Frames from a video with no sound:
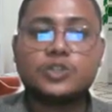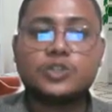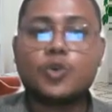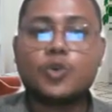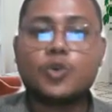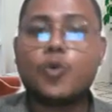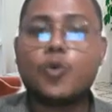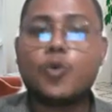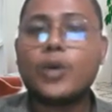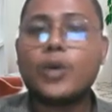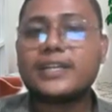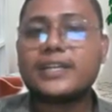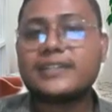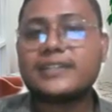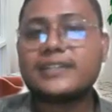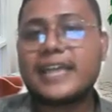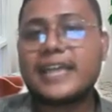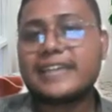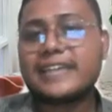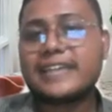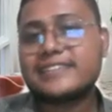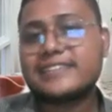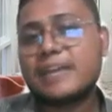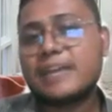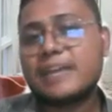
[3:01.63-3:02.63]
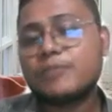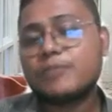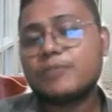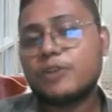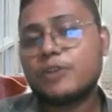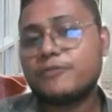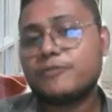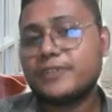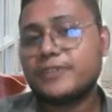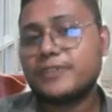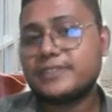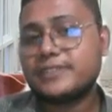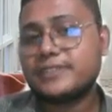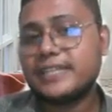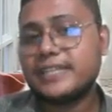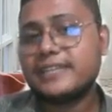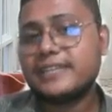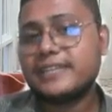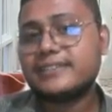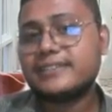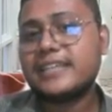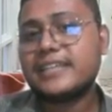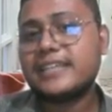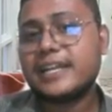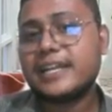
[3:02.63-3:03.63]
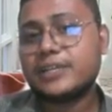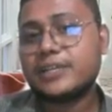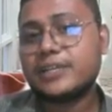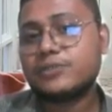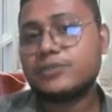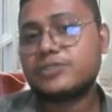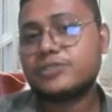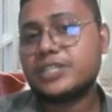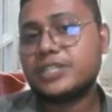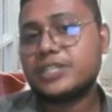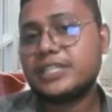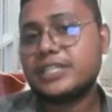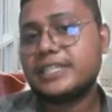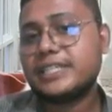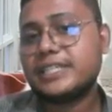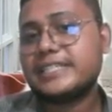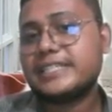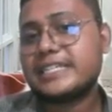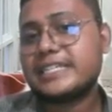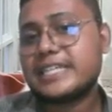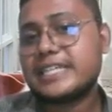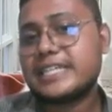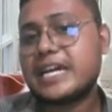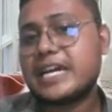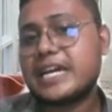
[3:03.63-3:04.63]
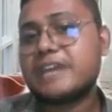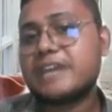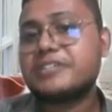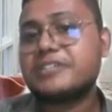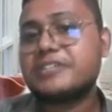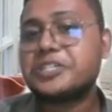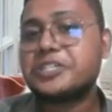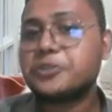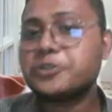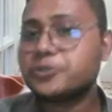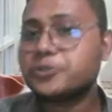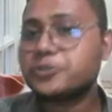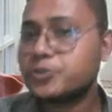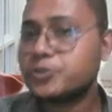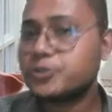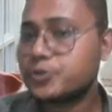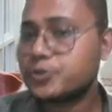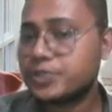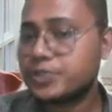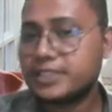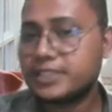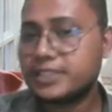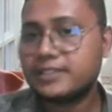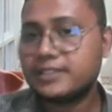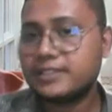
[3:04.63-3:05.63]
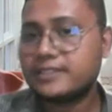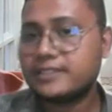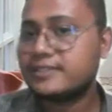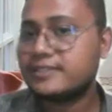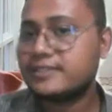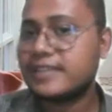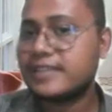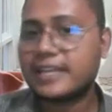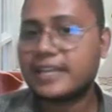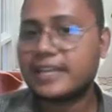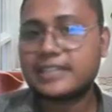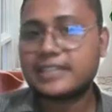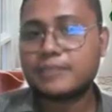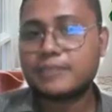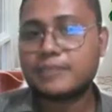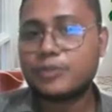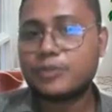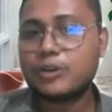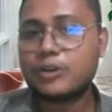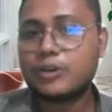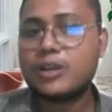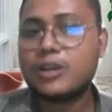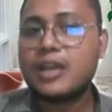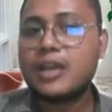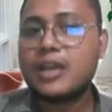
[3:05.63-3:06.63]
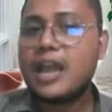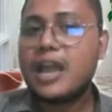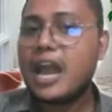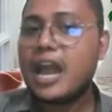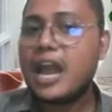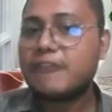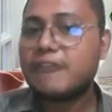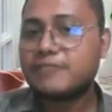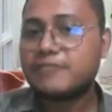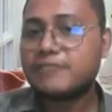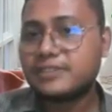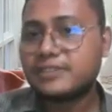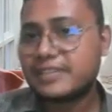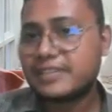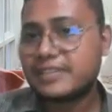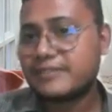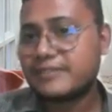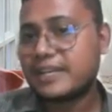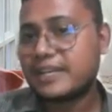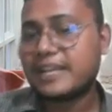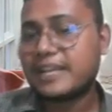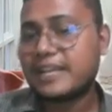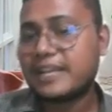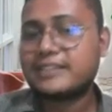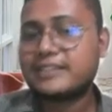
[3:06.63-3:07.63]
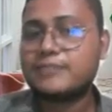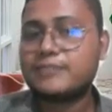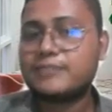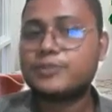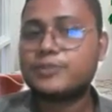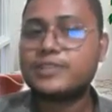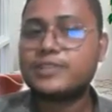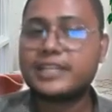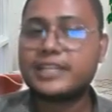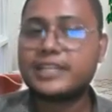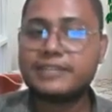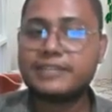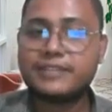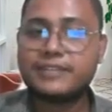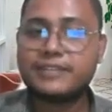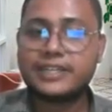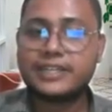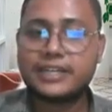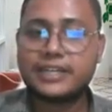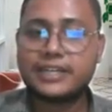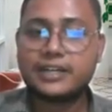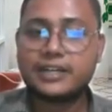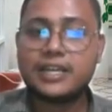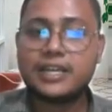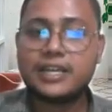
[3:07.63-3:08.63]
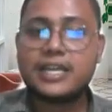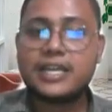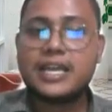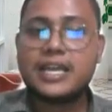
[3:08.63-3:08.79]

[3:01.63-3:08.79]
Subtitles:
So what are the example of PCA? Scenario 3D data reduced to 2D, this is an example. After several examples are given here.